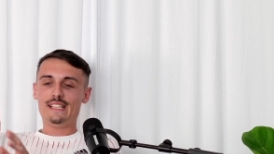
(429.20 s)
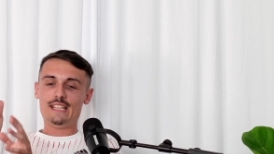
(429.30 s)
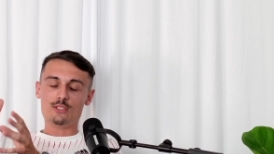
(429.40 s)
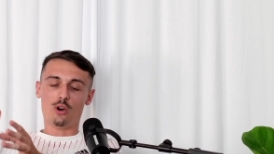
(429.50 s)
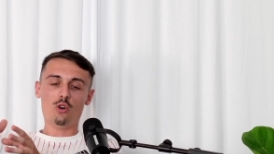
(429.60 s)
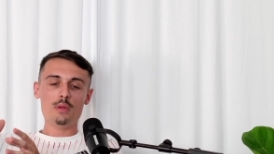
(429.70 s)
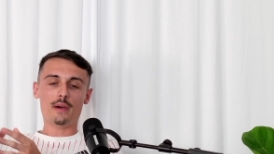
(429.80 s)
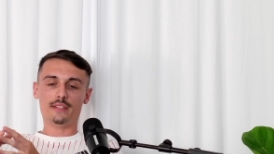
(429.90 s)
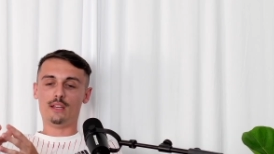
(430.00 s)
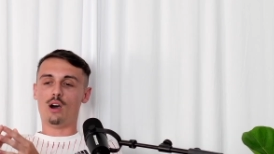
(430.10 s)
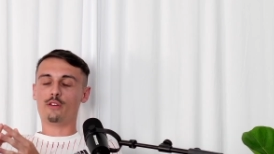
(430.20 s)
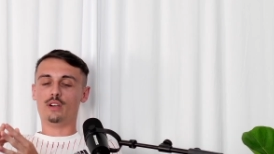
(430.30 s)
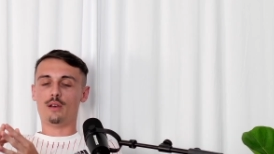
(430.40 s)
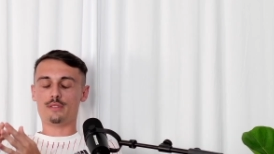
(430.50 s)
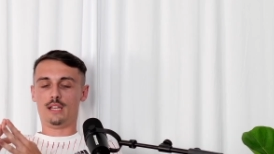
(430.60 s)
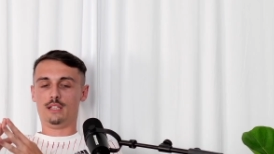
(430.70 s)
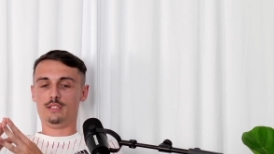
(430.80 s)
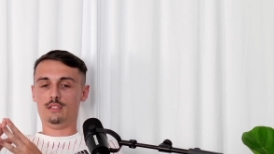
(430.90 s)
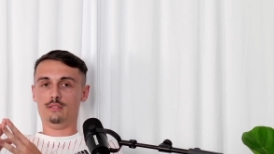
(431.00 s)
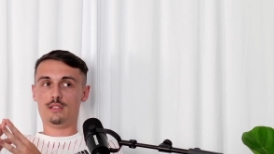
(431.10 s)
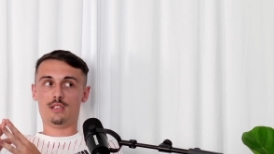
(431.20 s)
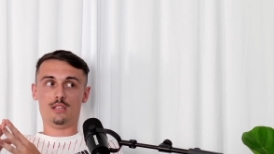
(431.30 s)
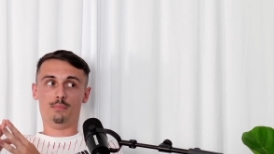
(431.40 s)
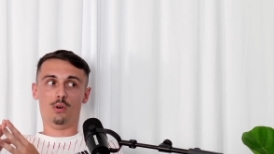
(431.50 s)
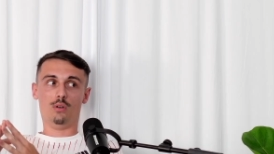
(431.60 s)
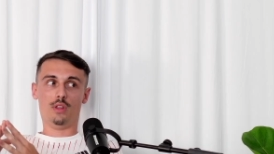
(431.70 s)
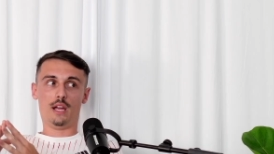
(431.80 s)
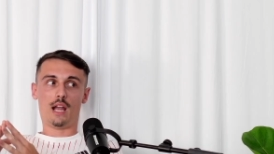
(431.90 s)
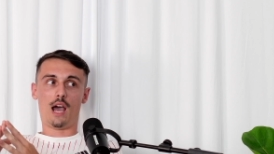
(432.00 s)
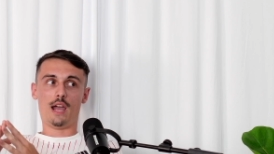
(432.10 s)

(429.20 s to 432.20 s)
he told me about the offer, and I was like, dude, this is bold. Like, I